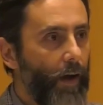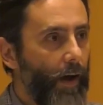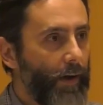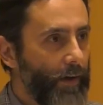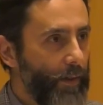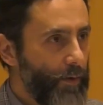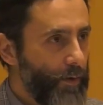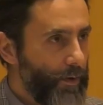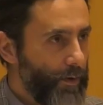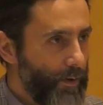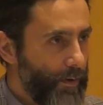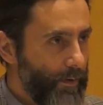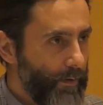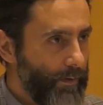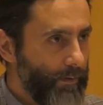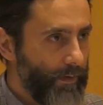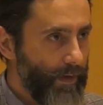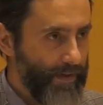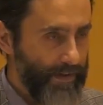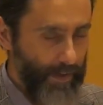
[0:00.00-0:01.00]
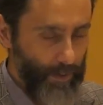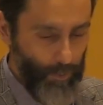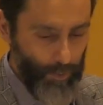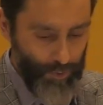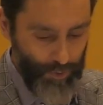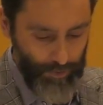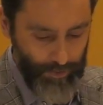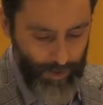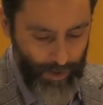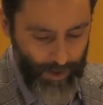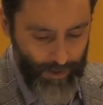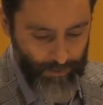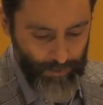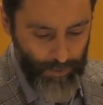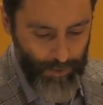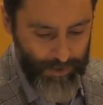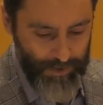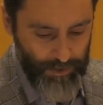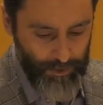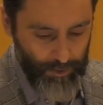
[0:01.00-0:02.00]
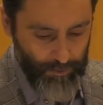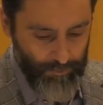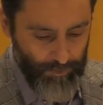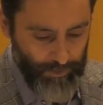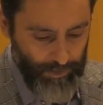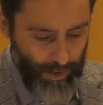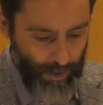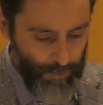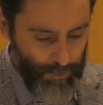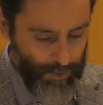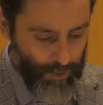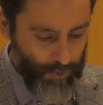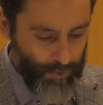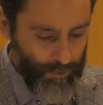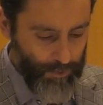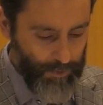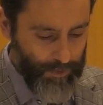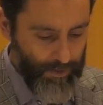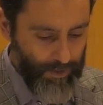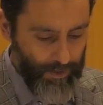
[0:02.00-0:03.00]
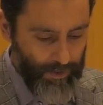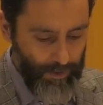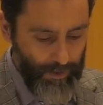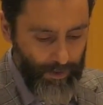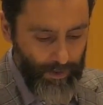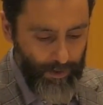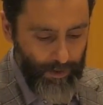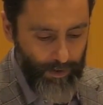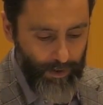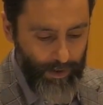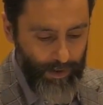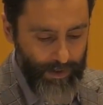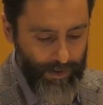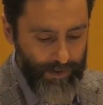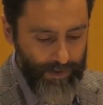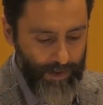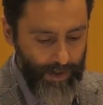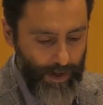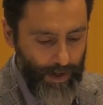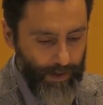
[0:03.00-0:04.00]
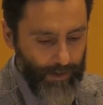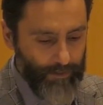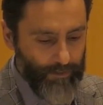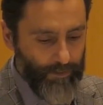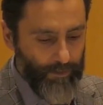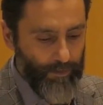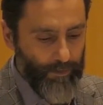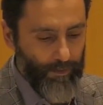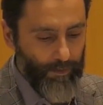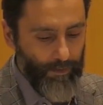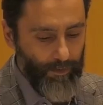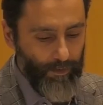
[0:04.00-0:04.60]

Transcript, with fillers: Another distinguishing characteristic of the capstones is that